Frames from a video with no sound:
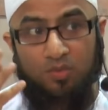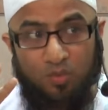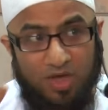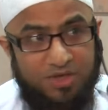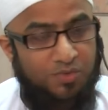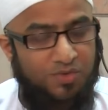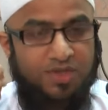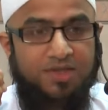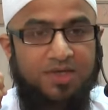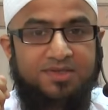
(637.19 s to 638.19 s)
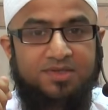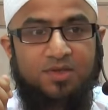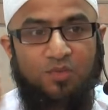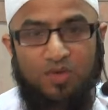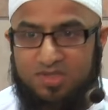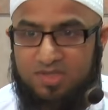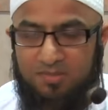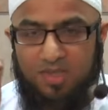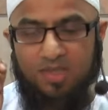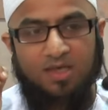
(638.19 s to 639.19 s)
Why do we read that? What's the
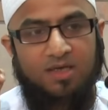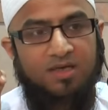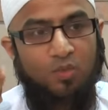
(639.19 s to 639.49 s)
meaning?